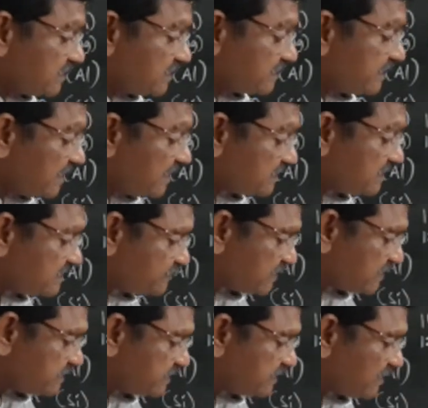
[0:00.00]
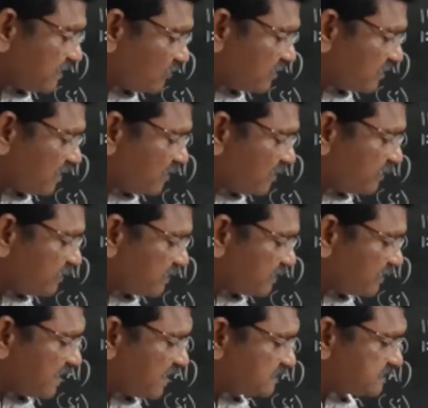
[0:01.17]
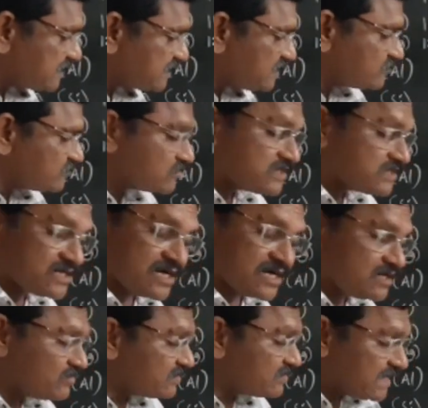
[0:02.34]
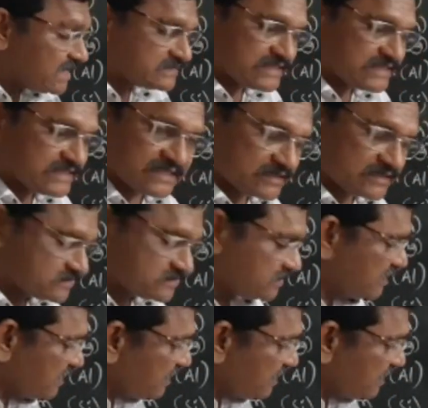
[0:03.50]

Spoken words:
The electrons present in outer orbit or valence cell, those are called what? Valence electrons.